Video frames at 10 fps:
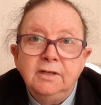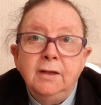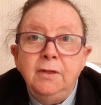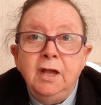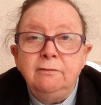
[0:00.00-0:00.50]

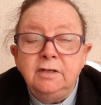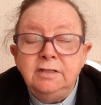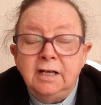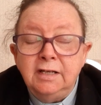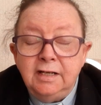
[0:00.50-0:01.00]
And they have a
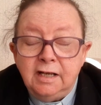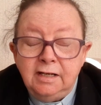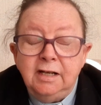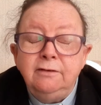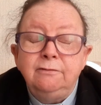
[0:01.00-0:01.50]
direct,
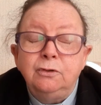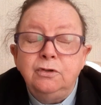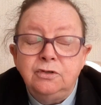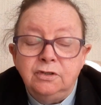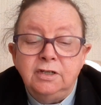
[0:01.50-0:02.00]
an
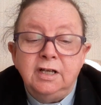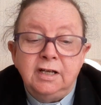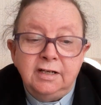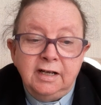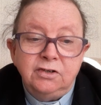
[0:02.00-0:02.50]
influence in the
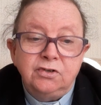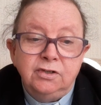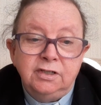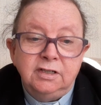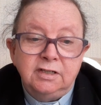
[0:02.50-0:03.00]
direction
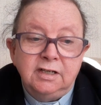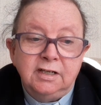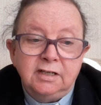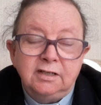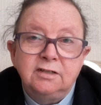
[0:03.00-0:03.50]
that it
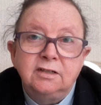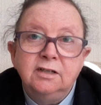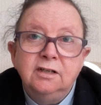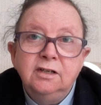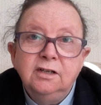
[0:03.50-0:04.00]
takes,
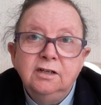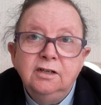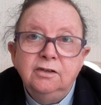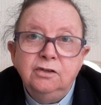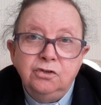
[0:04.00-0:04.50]

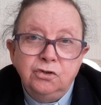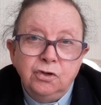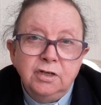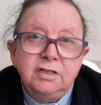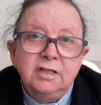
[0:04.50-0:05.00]
the
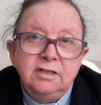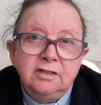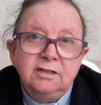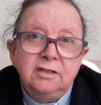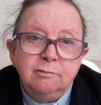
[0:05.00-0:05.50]
choices
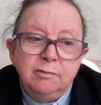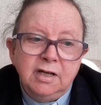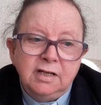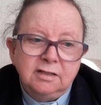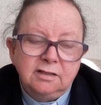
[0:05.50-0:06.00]
that it
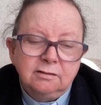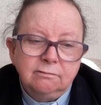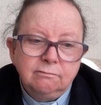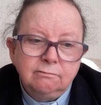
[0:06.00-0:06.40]
makes.